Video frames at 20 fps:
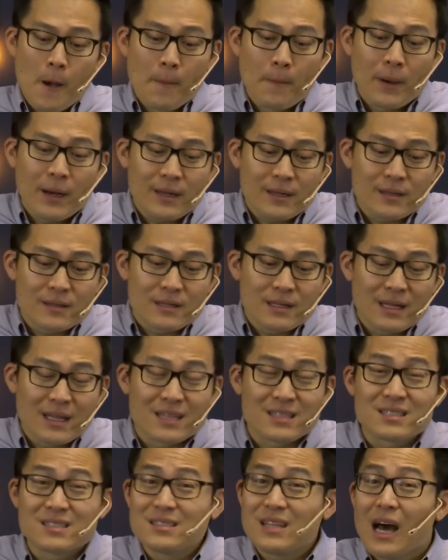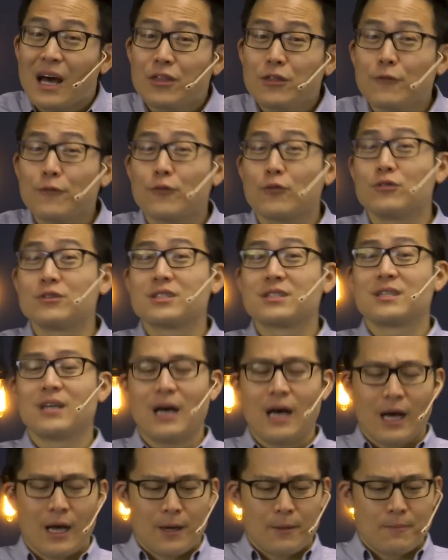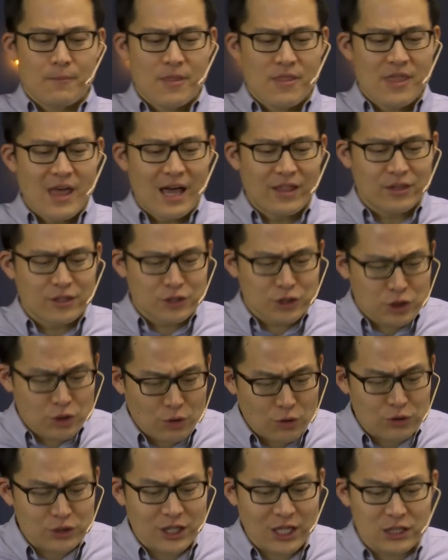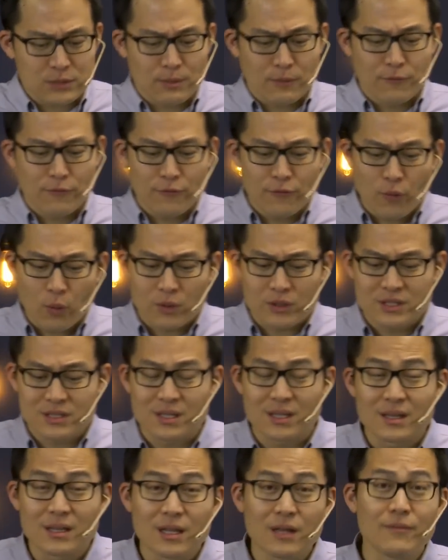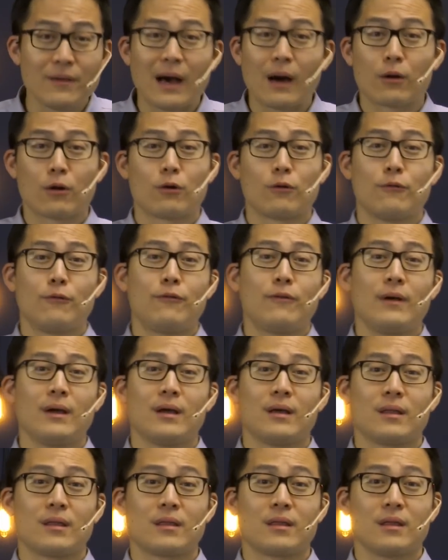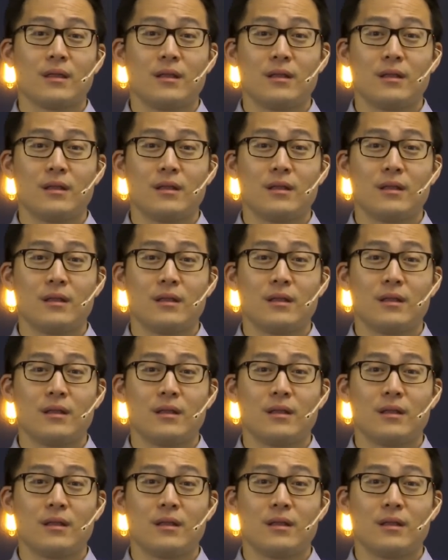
But it's not the first time that the church has been forced to live out her faith